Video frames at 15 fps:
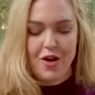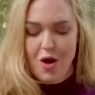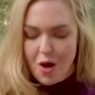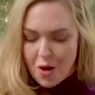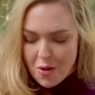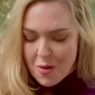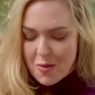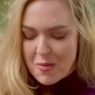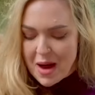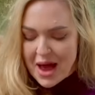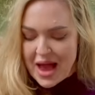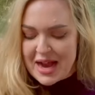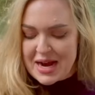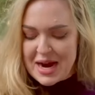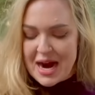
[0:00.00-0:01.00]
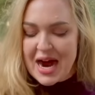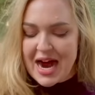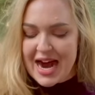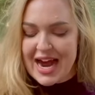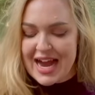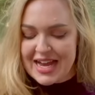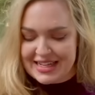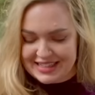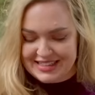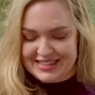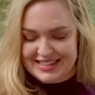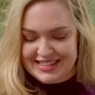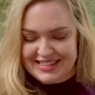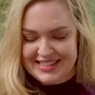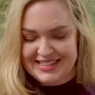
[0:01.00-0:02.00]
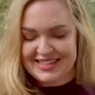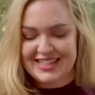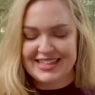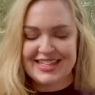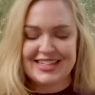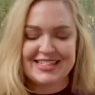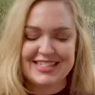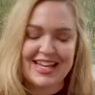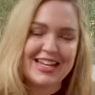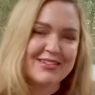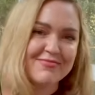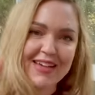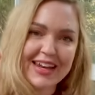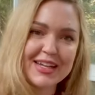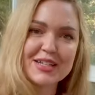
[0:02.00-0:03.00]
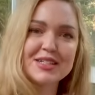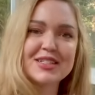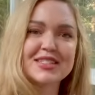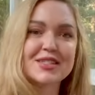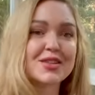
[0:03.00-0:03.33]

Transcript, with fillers: Oh my God, you got the Ten of Pentacles.